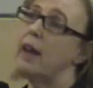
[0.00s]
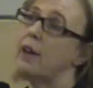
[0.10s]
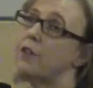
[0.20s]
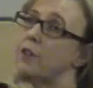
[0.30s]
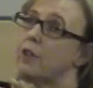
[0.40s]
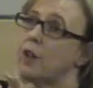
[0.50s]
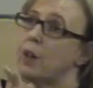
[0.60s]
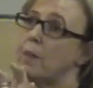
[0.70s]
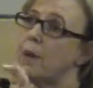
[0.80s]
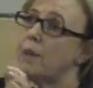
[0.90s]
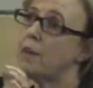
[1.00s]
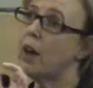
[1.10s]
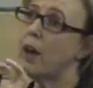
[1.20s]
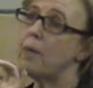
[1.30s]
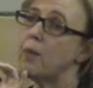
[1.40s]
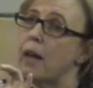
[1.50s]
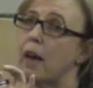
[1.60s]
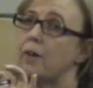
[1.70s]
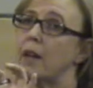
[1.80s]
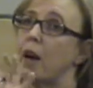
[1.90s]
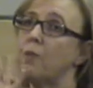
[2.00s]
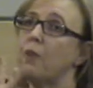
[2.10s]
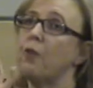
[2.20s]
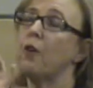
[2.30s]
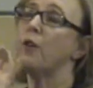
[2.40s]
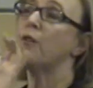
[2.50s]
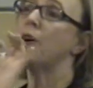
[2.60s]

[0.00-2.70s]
There's this little bit of a time that we have now before the